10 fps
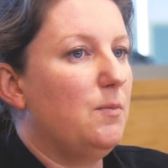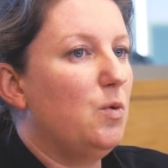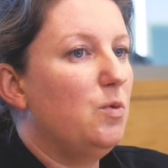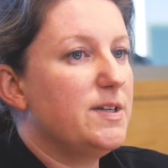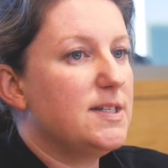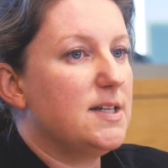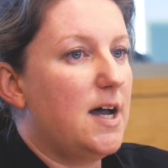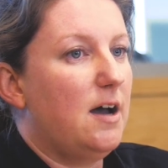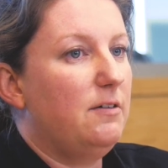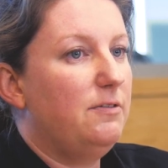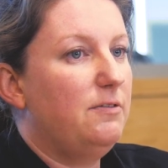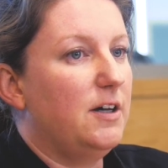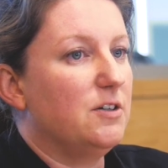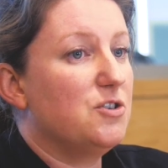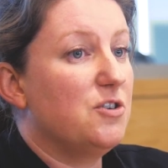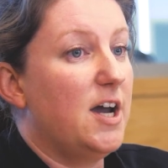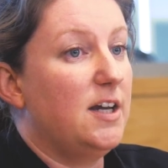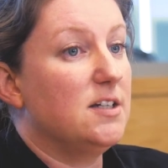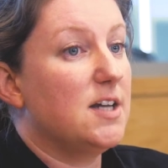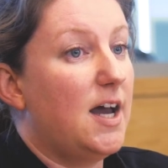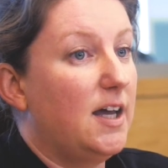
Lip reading: all the staff are trained